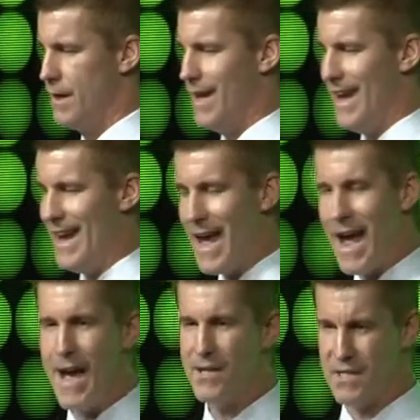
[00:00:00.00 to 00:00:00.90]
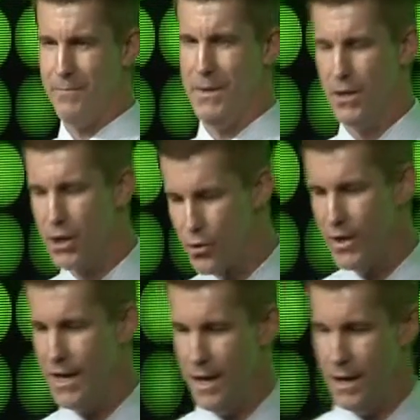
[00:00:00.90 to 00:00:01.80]
It has to be
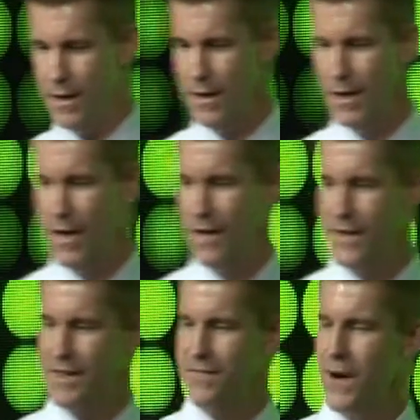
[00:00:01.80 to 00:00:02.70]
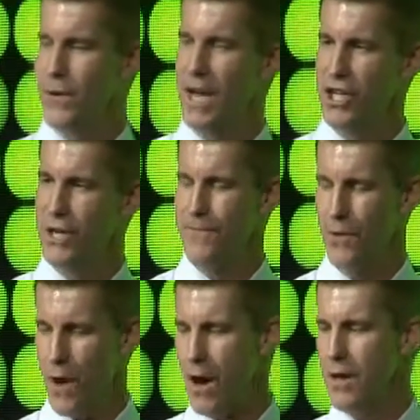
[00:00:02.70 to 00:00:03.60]
agreed that the foundation
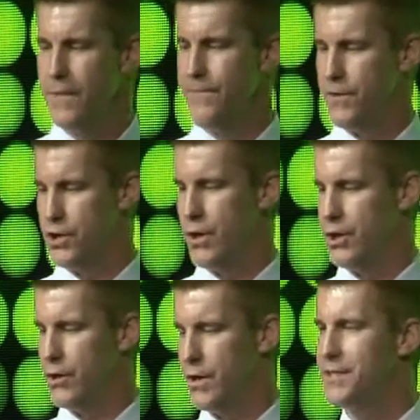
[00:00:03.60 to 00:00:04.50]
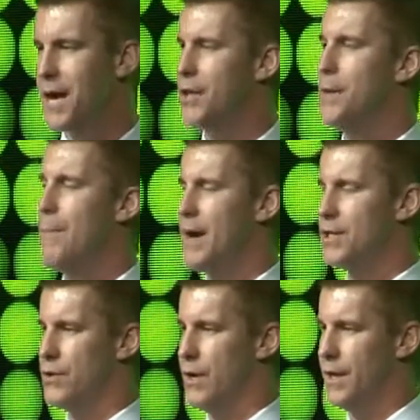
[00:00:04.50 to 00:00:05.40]
for all infrastructure is how you
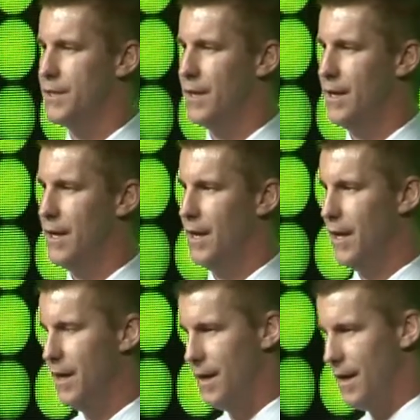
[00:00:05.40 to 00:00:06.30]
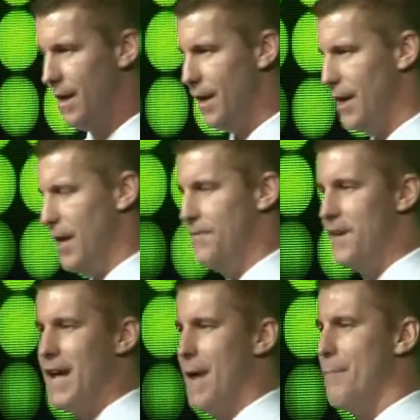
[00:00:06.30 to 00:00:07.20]
monitor it. If you
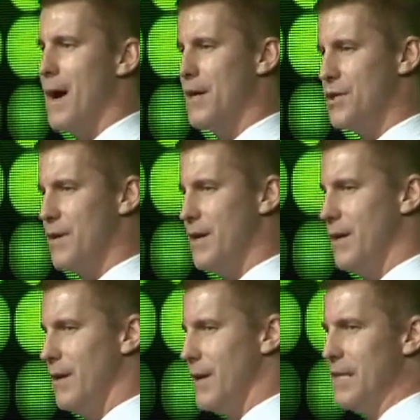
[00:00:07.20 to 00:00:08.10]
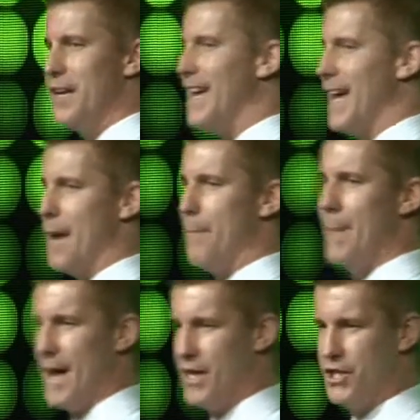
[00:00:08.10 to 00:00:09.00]
can't monitor it, you can't
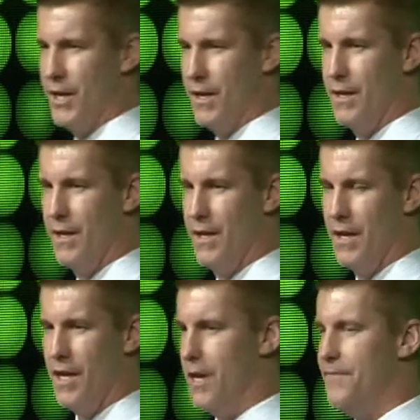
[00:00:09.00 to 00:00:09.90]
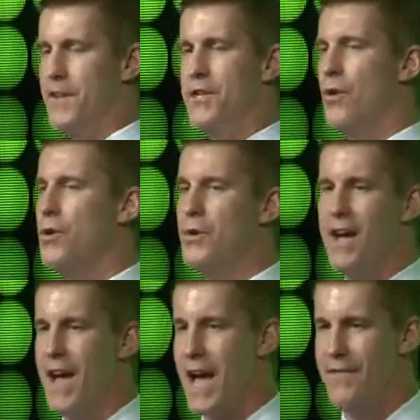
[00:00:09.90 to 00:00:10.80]
manage it. If you don't know you
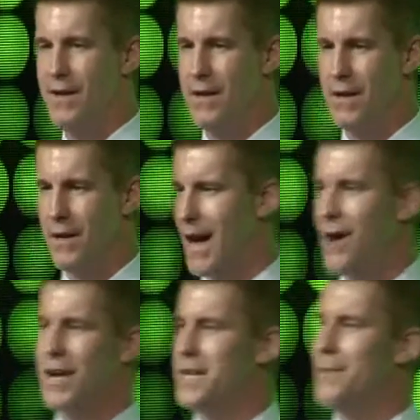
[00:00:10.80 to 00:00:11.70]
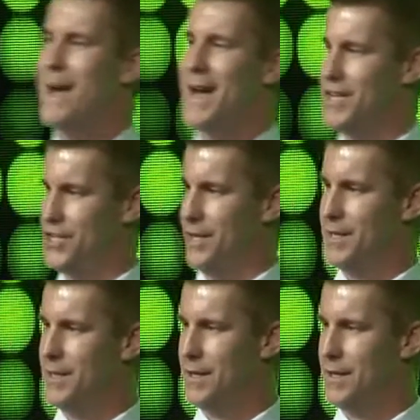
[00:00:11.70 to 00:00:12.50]
have it, how can you manage it?